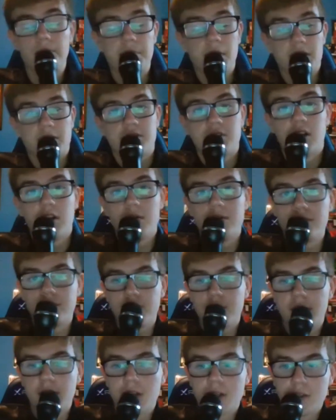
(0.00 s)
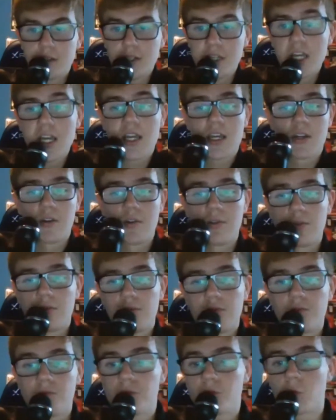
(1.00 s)
But yeah.
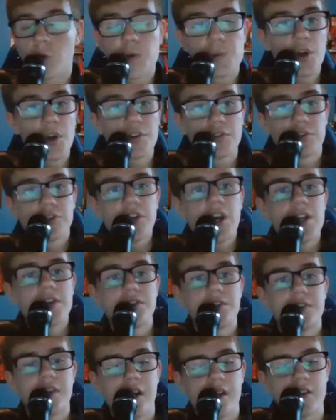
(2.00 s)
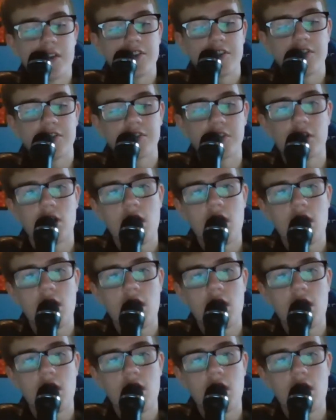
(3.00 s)
We both said that this is a